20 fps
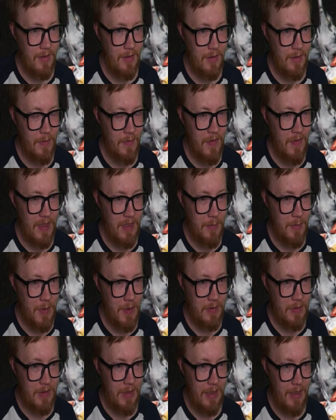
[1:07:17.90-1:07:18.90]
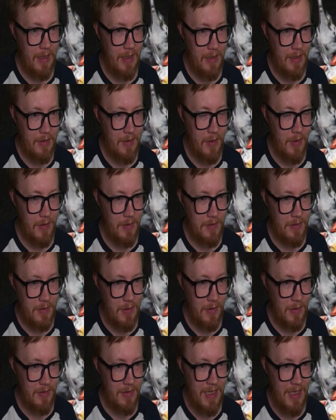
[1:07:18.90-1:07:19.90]
You think about
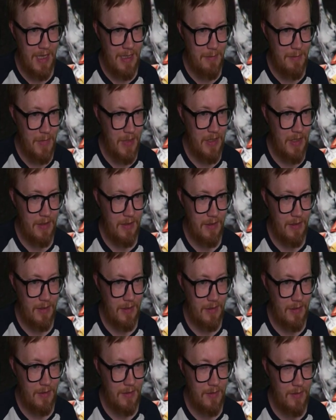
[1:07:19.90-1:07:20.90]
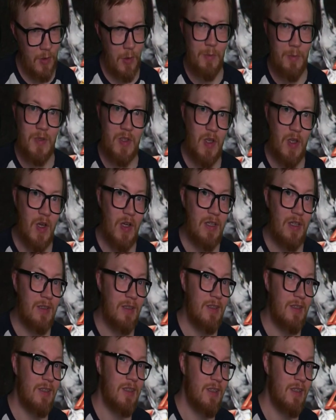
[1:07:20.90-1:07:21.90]
Trondheim, Tromsø.
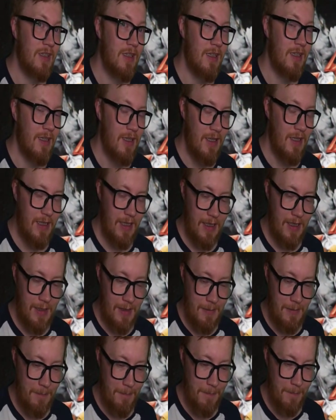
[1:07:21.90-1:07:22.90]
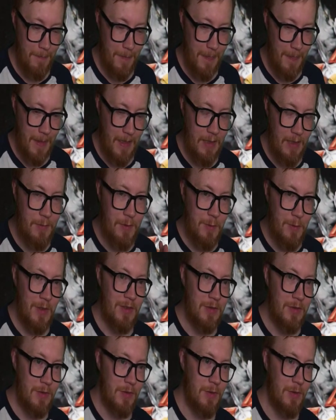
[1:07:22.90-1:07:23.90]
If you
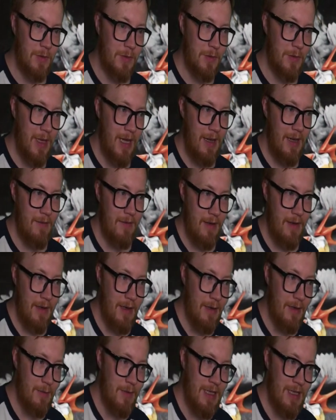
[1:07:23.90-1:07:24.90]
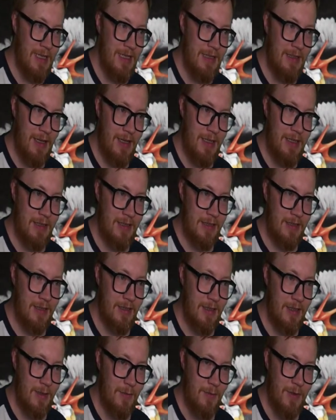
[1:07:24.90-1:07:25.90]
want to have a really nice
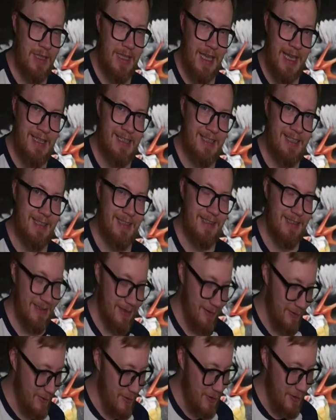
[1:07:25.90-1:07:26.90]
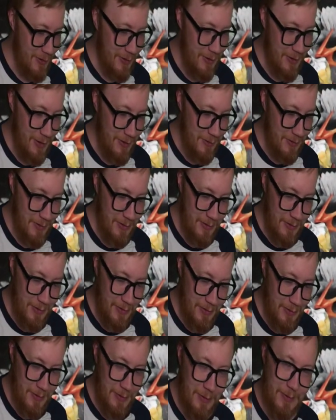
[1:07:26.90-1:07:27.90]
vacation, you should go
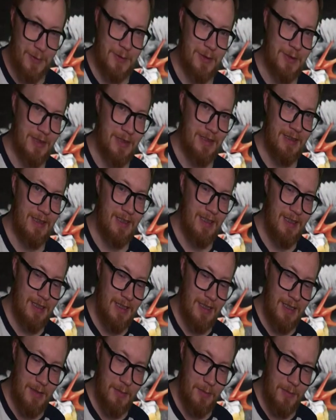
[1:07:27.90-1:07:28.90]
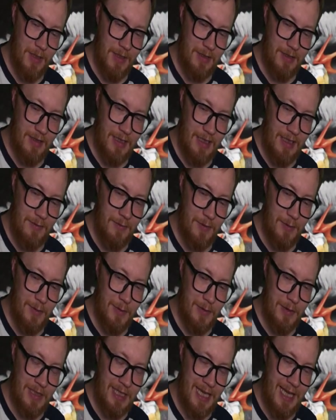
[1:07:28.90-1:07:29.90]
to Lofoten. But if
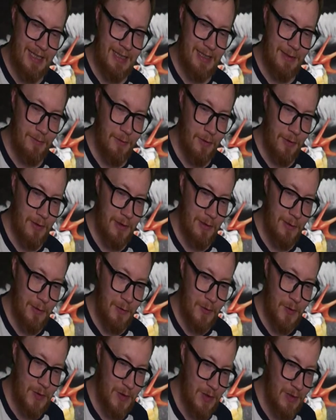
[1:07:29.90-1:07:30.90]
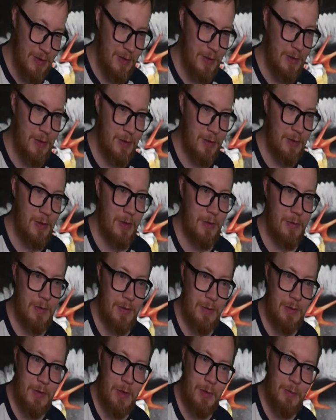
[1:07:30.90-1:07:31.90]
you can't afford Lofoten, you should go
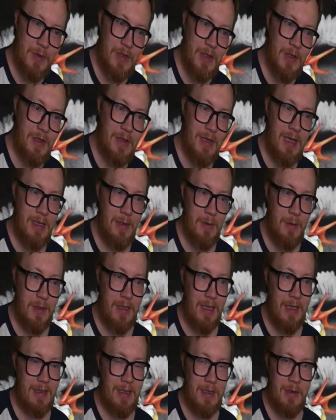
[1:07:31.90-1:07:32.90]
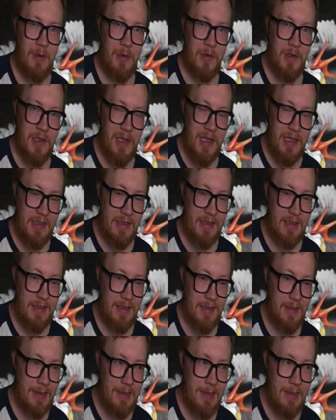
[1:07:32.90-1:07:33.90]
to Tromsø and look at Northern Lights.